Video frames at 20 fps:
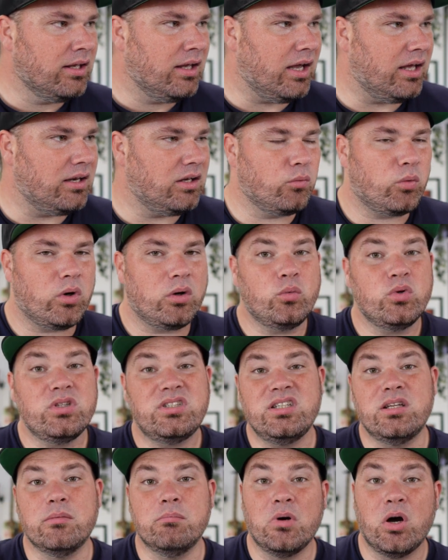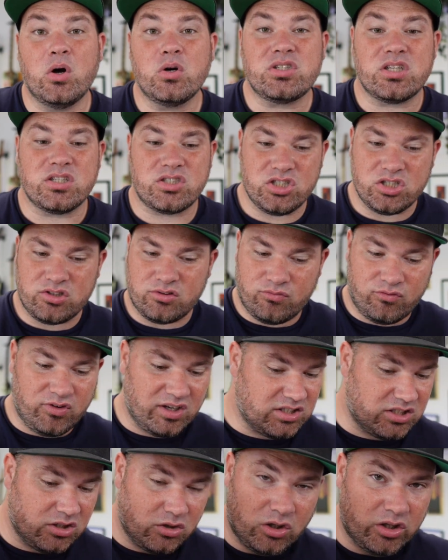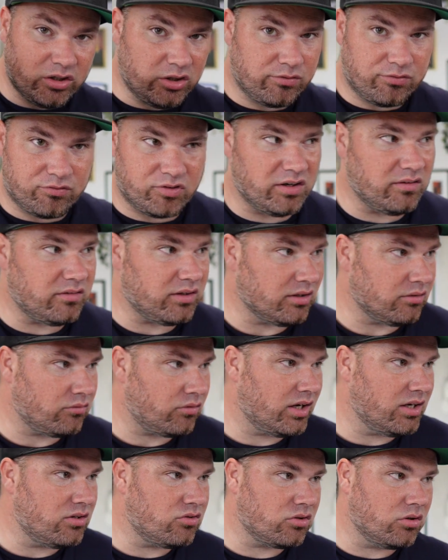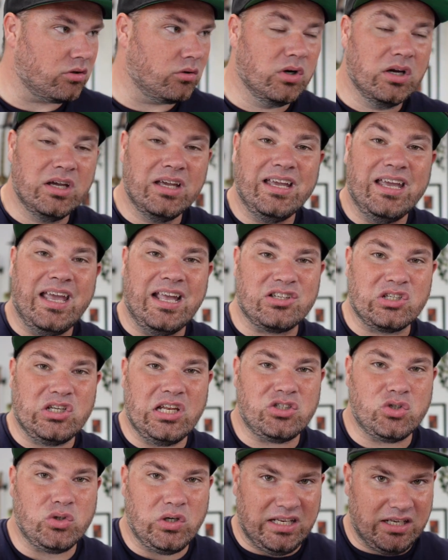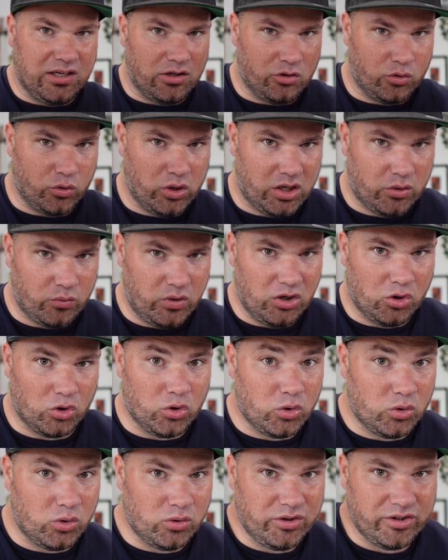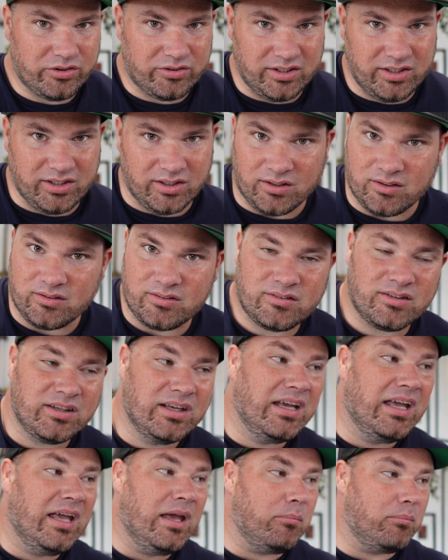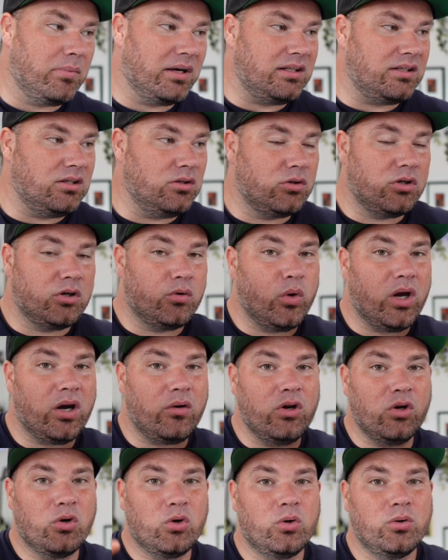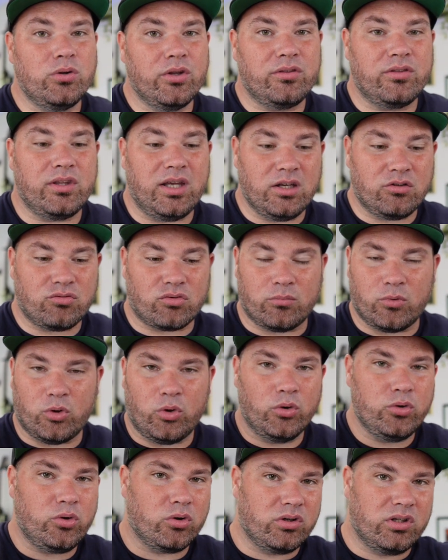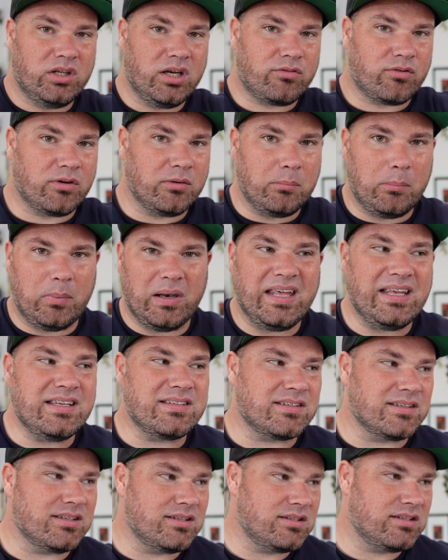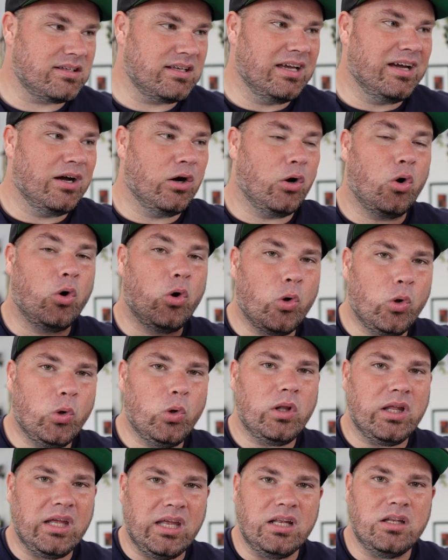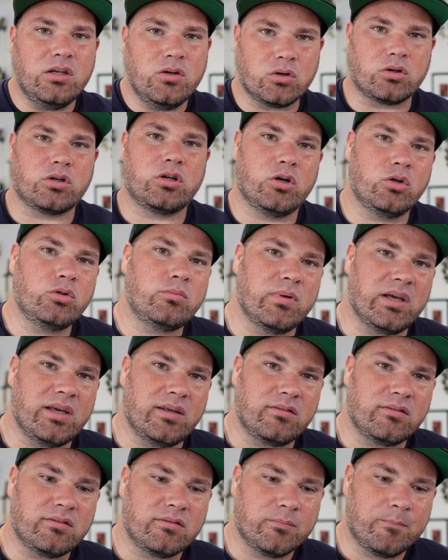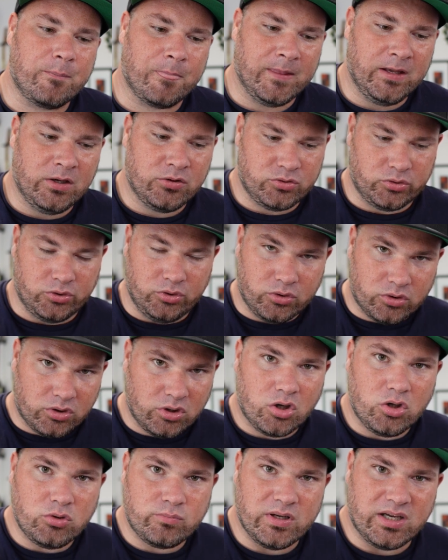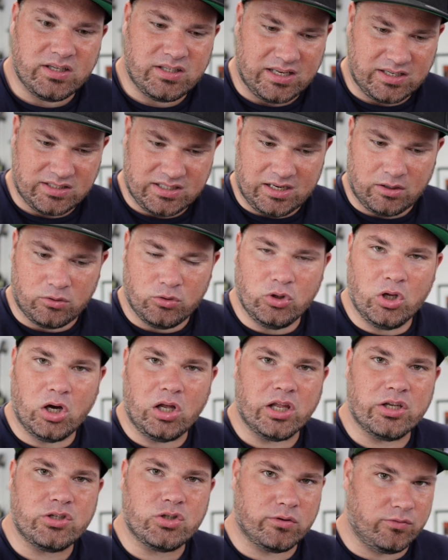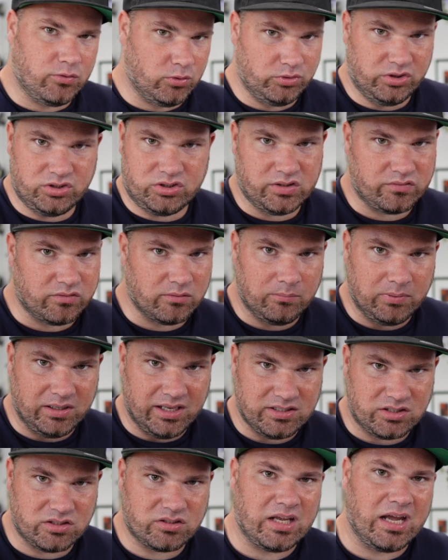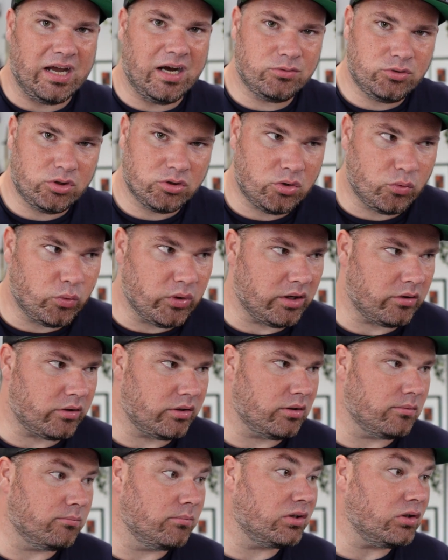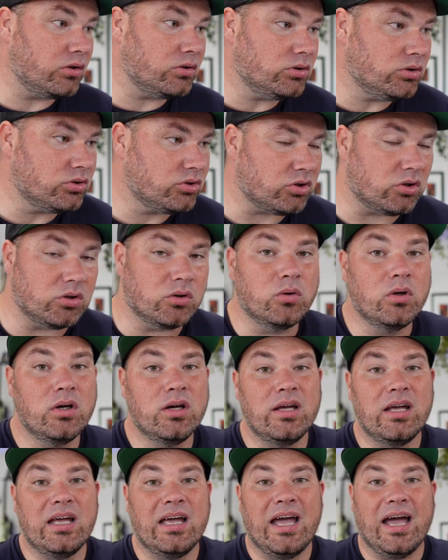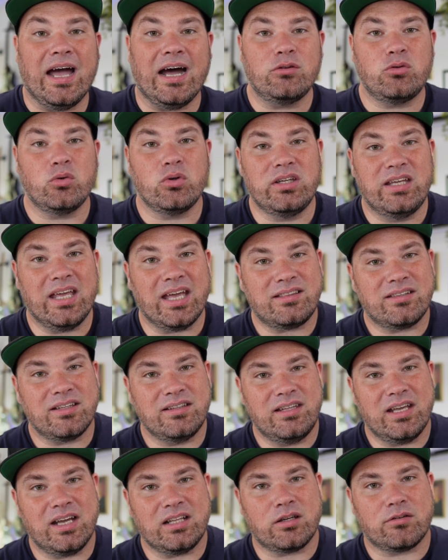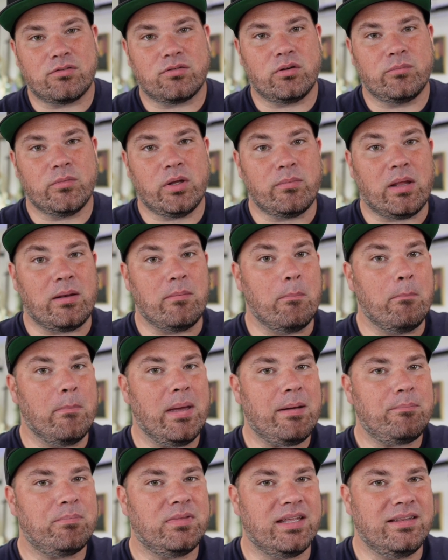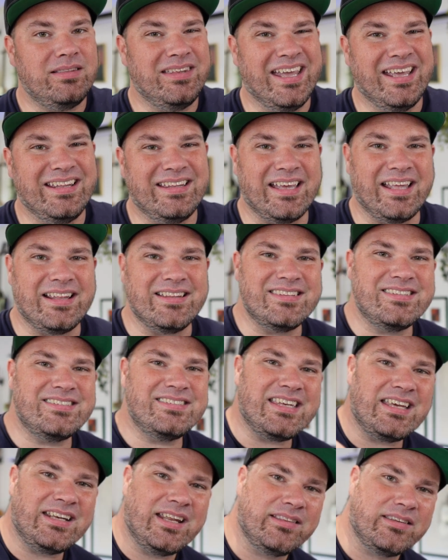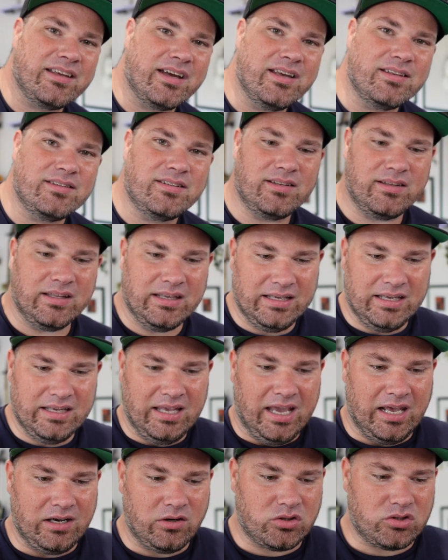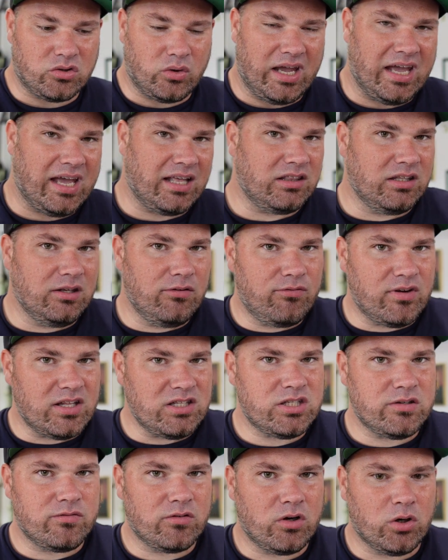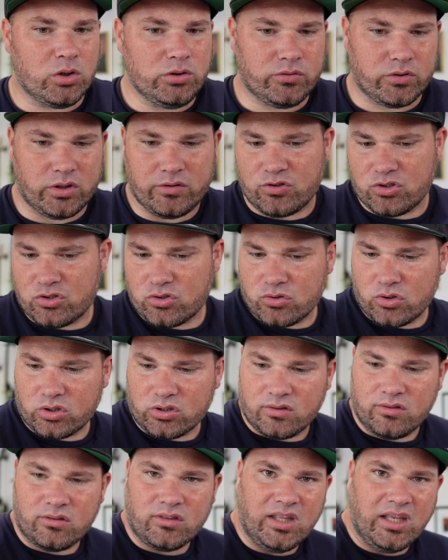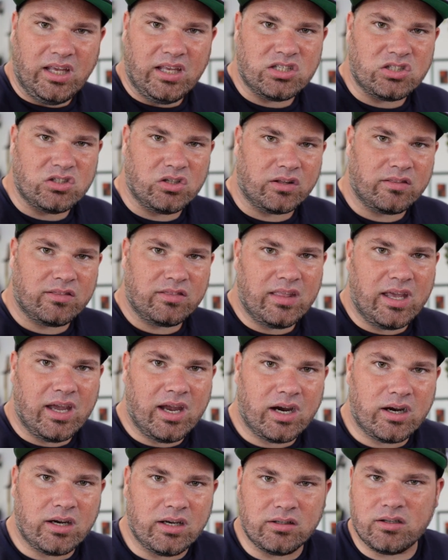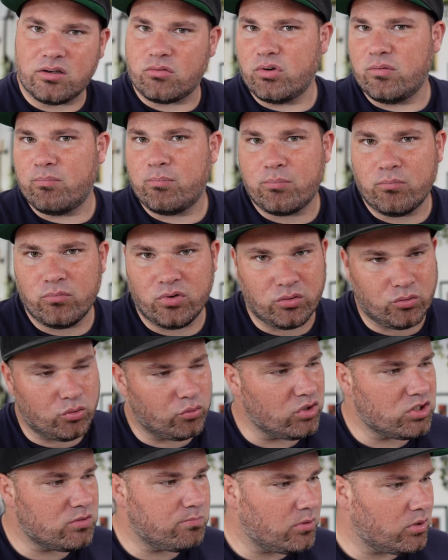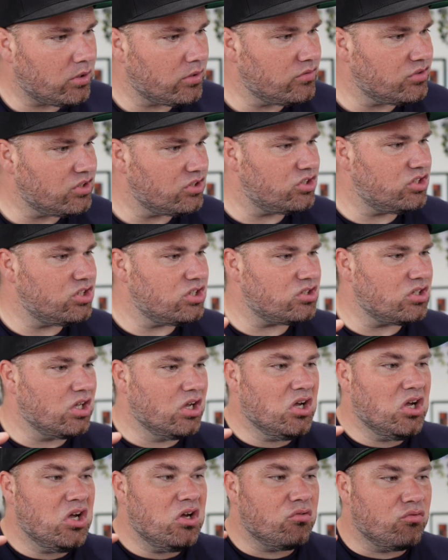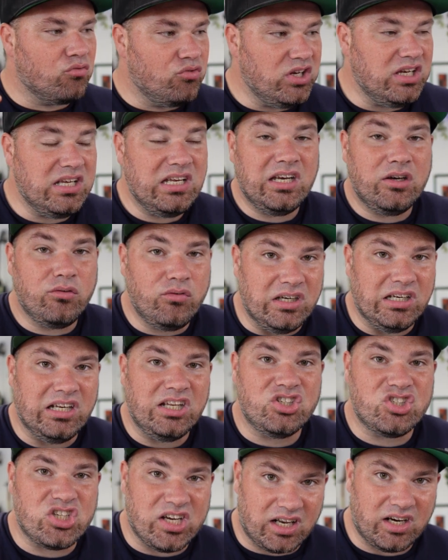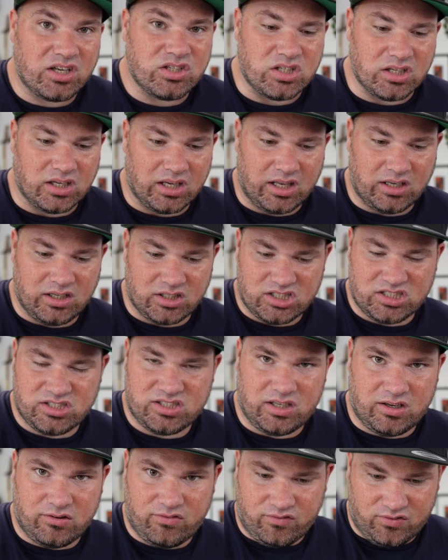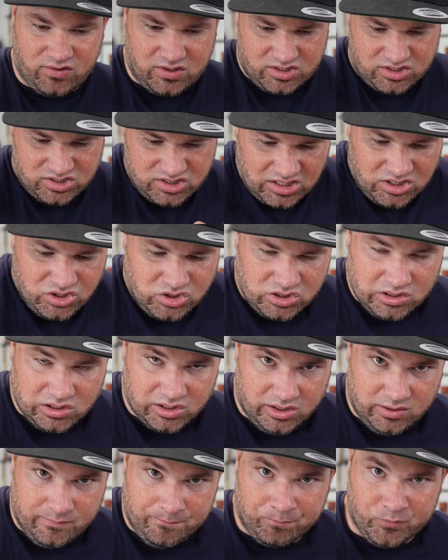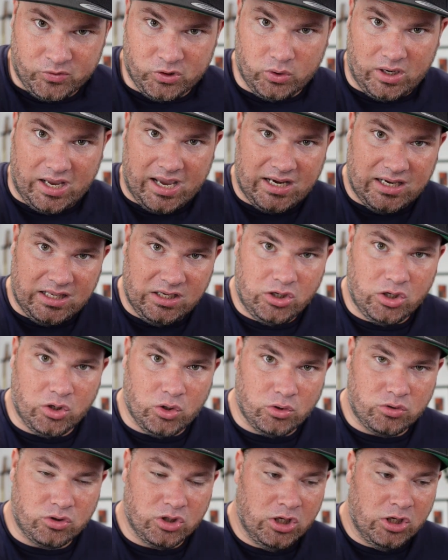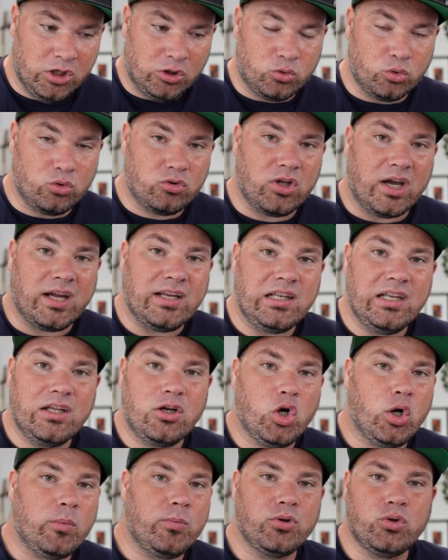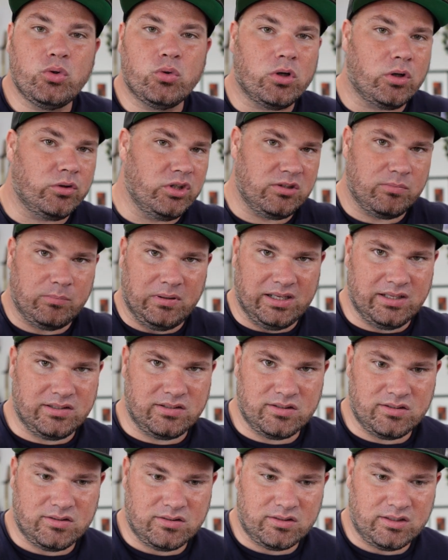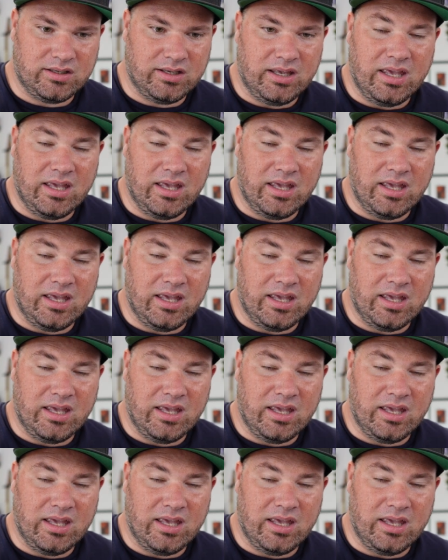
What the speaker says: And the one we see the most is just fix it all in the front end, right? So it's literally query all the things, but you query all the things from all your different places, all in your code base. So your code base has now knowledge of all these different places, how to query them, but also how to get the data from them and map that data and sanitize it. And also add defensive code for if a certain thing is not there in the response. It's just really, really challenging. And essentially, you're adding code to tightly couple to all these places.